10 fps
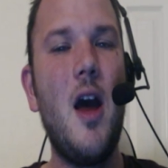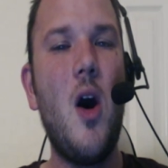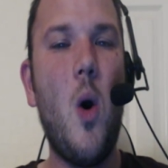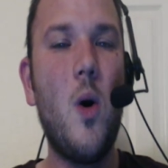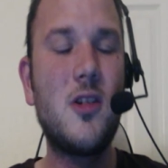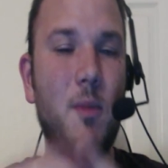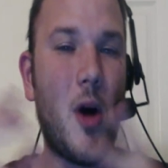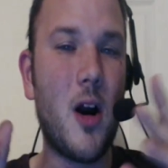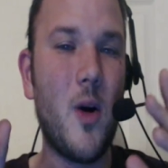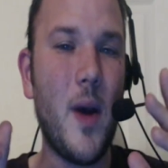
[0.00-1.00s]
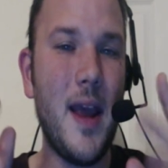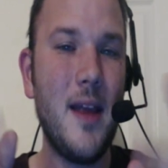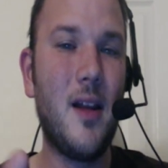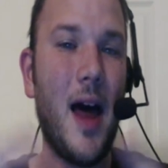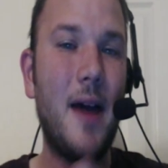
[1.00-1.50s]
Or tomorrow in
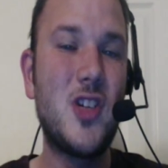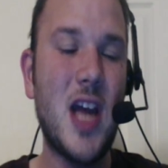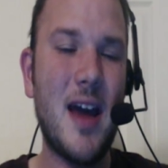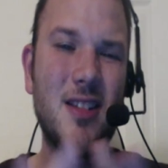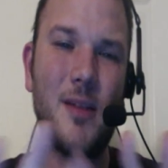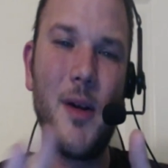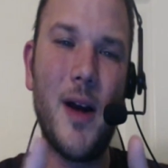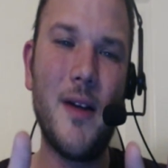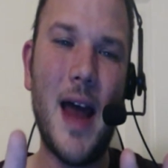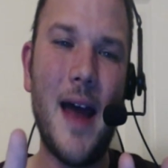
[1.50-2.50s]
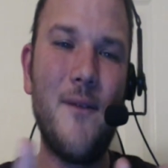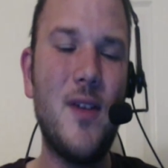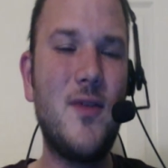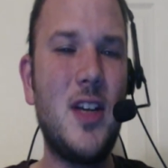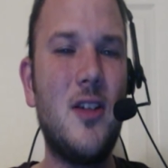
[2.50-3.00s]
the live chat. It's going to be around
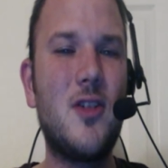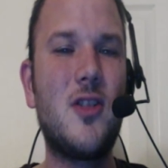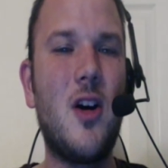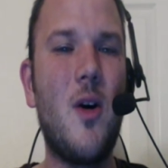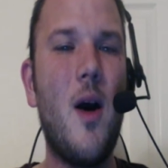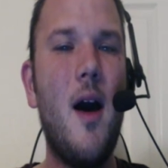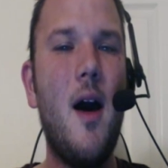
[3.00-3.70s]
9:15 or so.